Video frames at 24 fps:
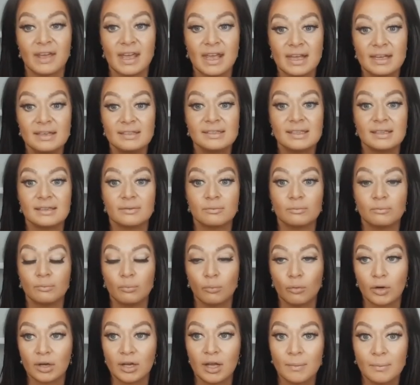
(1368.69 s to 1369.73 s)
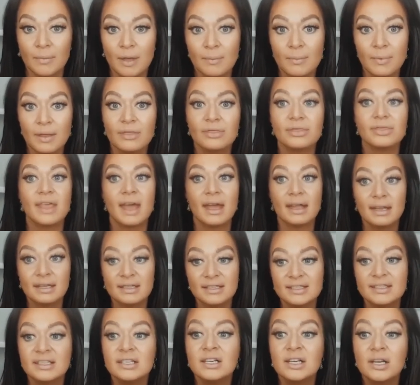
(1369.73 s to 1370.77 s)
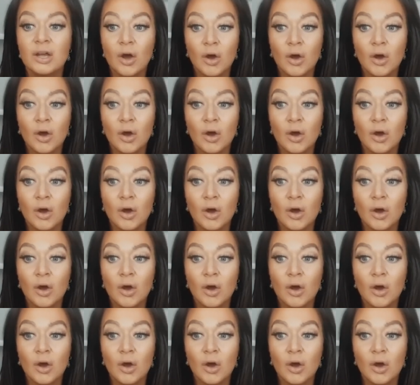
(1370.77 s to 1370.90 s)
phase and more commitment, then it's